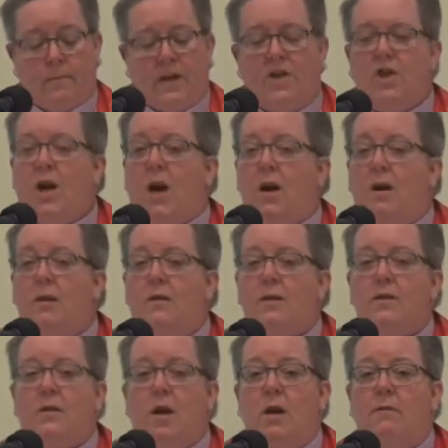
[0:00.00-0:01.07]
That child
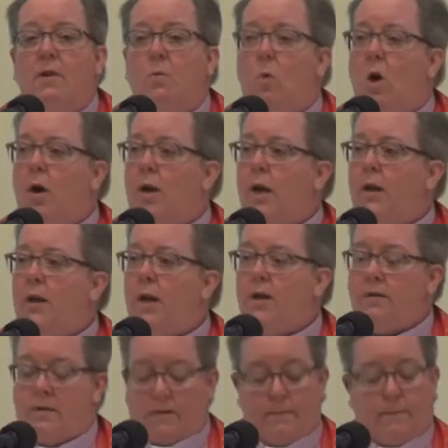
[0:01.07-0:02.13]
is not even walking
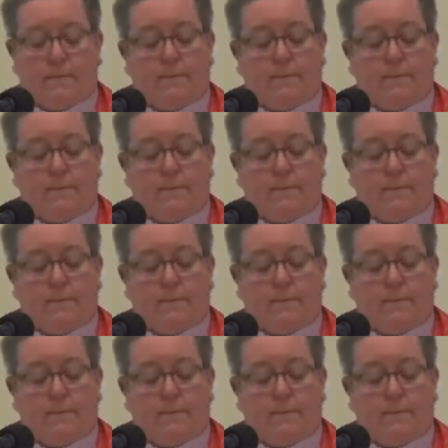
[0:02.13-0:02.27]
yet.